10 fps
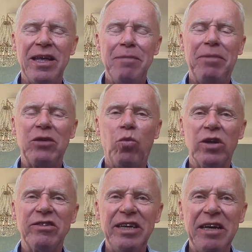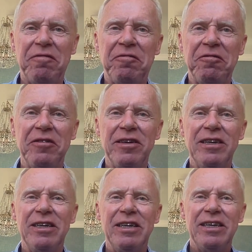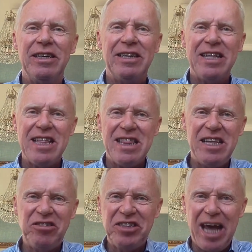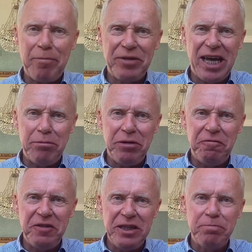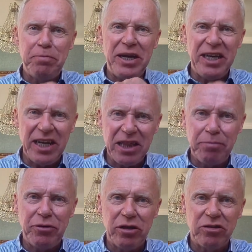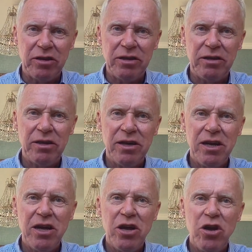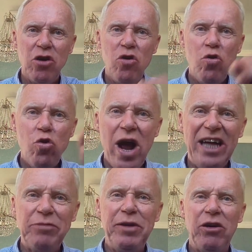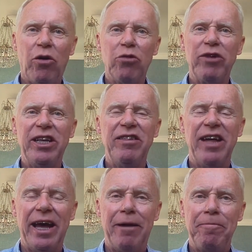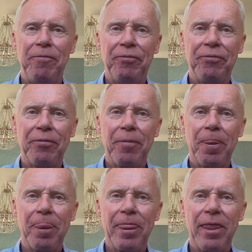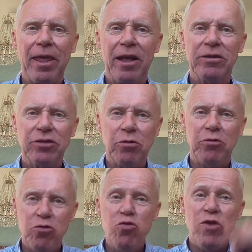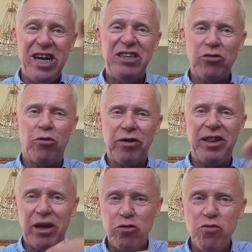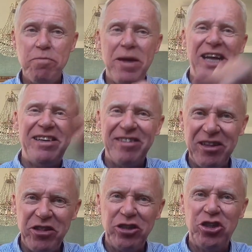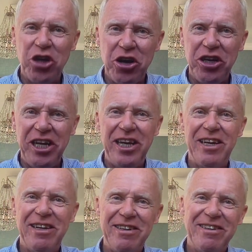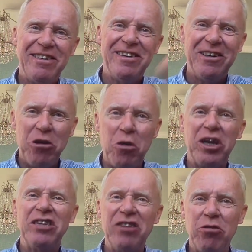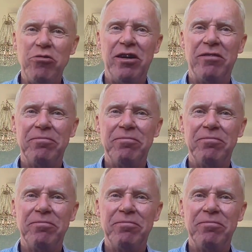But what if this gap can be filled by another person who has been already there? So who is already there, who made the journey on its own?